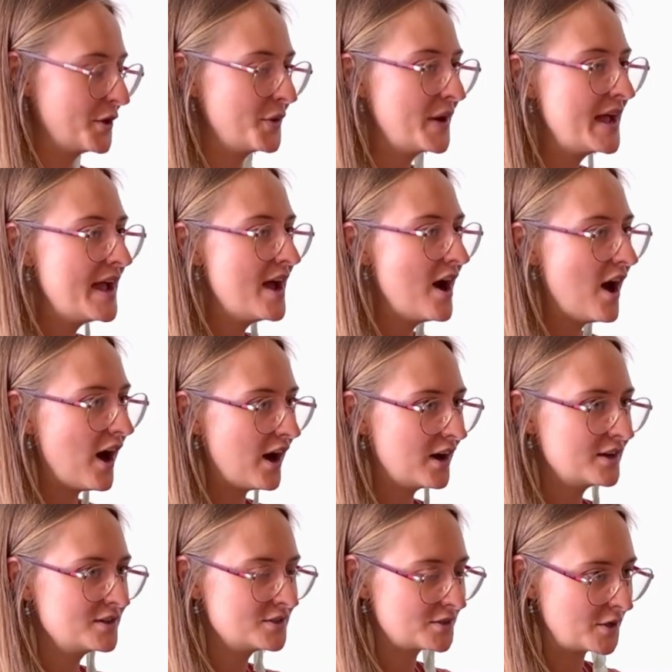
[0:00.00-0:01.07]
So
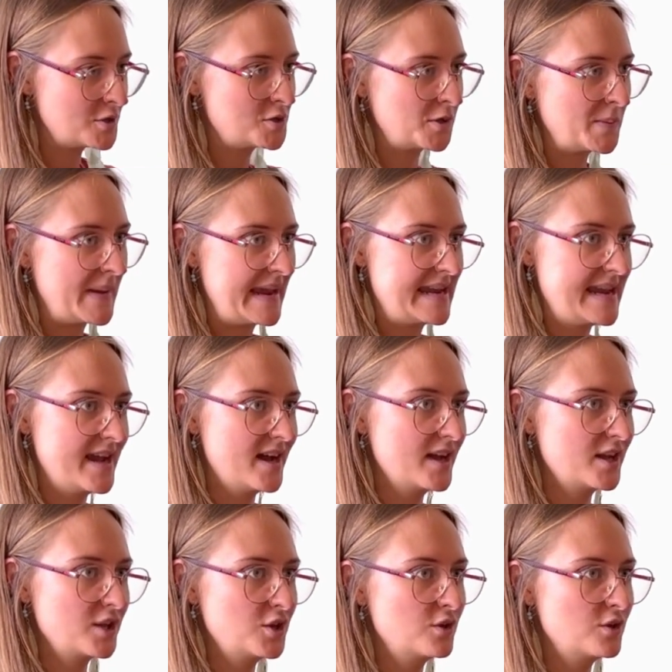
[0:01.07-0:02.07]
on social media,